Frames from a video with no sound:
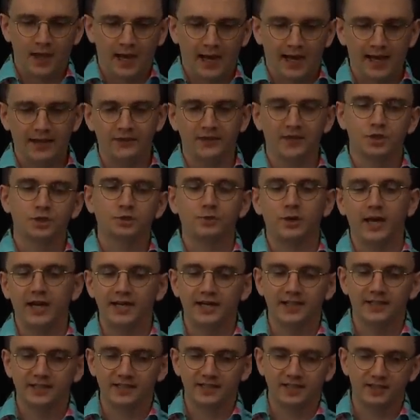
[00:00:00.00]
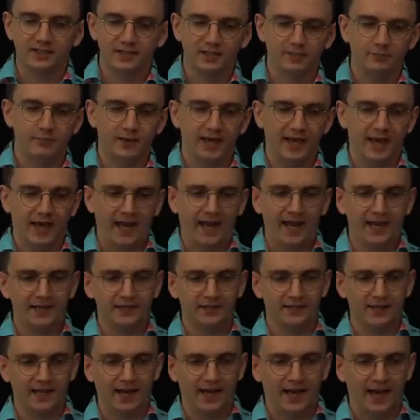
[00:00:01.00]
and the training system they had
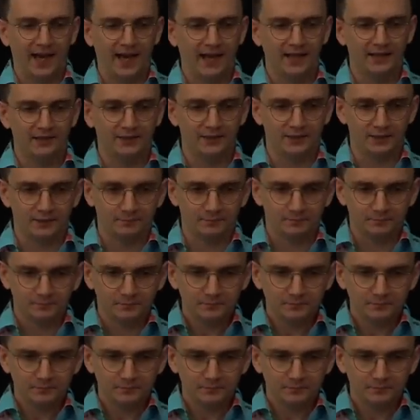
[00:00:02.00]
at their hands